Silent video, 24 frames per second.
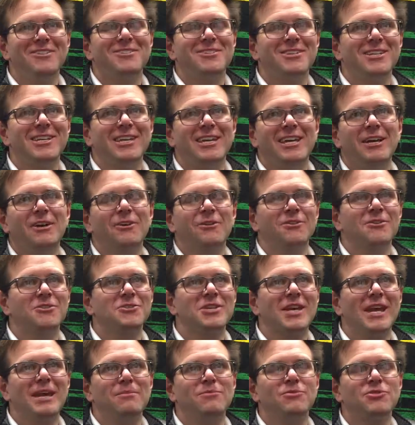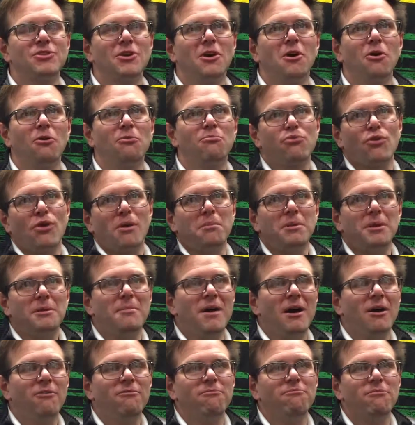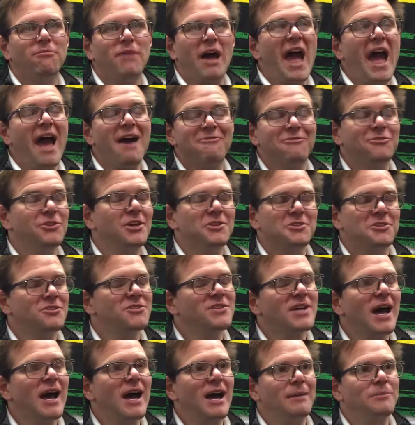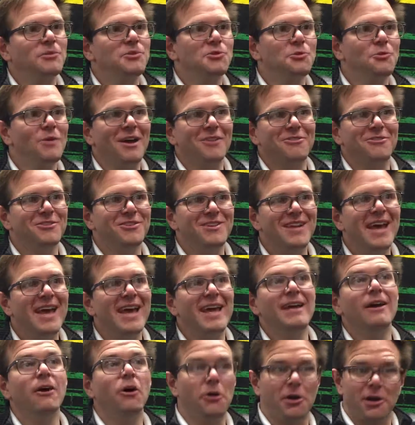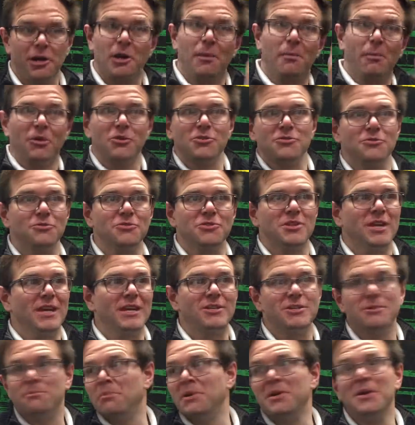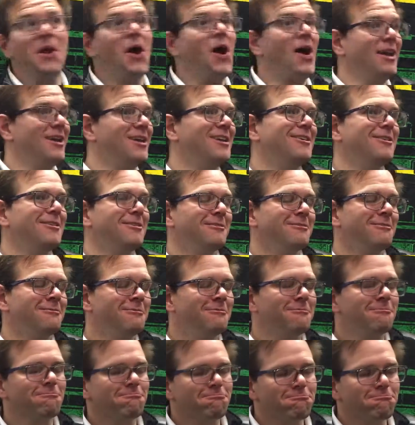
obviously hear the same song probably about a half a dozen times throughout the day on a commercial station, but not here.